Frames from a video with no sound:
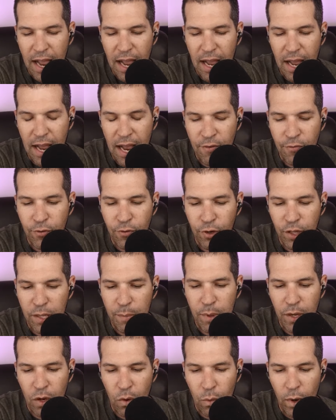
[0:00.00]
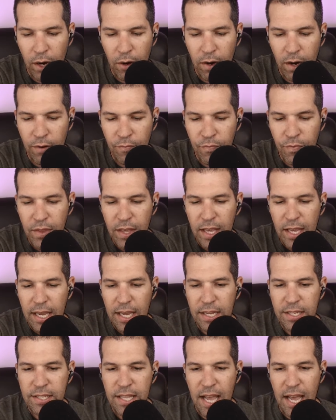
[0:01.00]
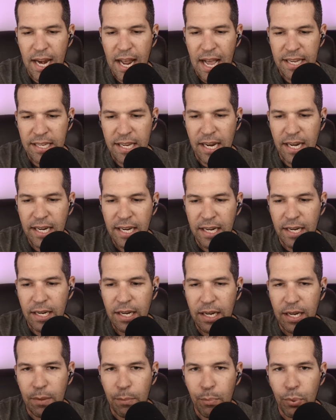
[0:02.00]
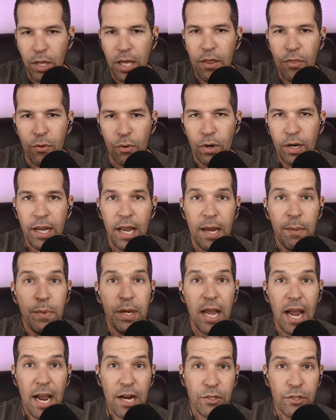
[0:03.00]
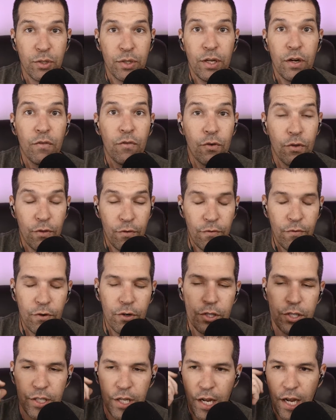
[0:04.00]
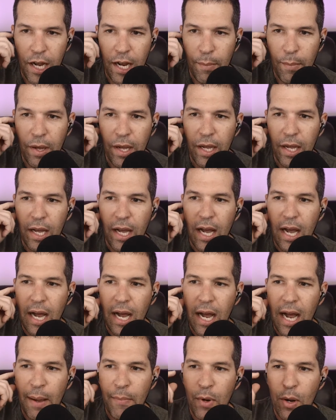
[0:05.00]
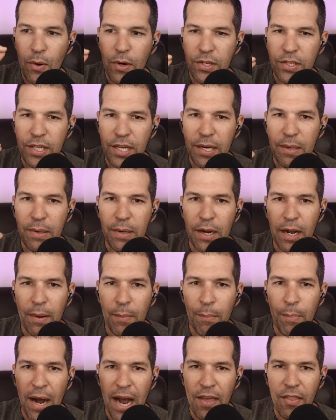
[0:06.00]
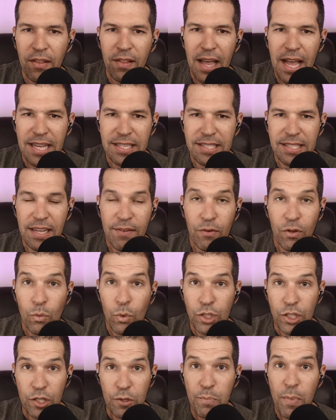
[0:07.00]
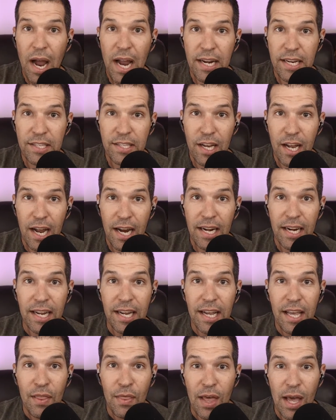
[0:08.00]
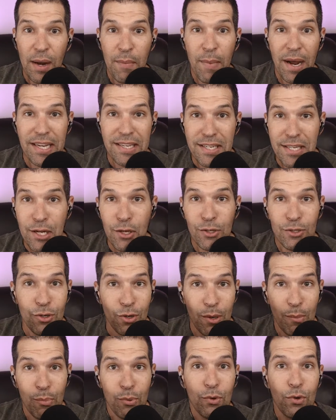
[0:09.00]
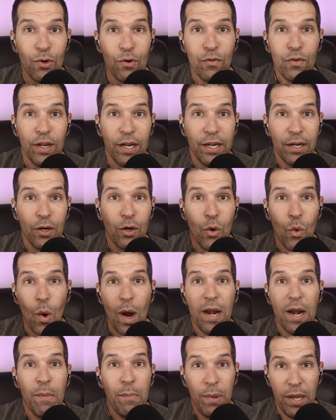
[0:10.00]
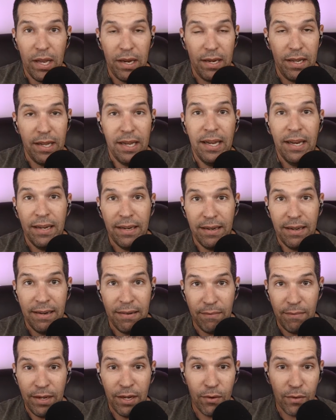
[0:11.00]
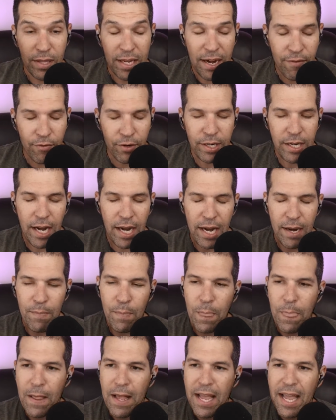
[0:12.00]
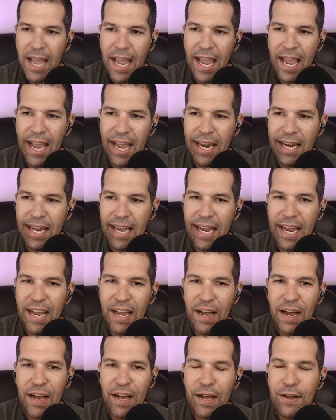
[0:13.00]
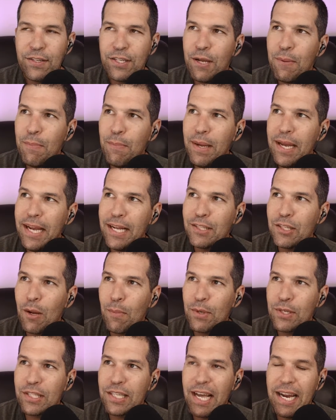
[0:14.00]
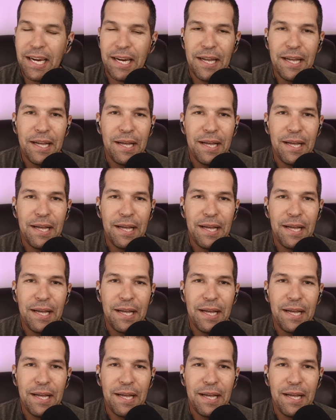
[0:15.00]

I've really been aware of is that as I play through a game casually or for the first time, I'm noticing by the last level, which is by design, that my skills are improving quite a bit in nearly every game. And to me, it's almost like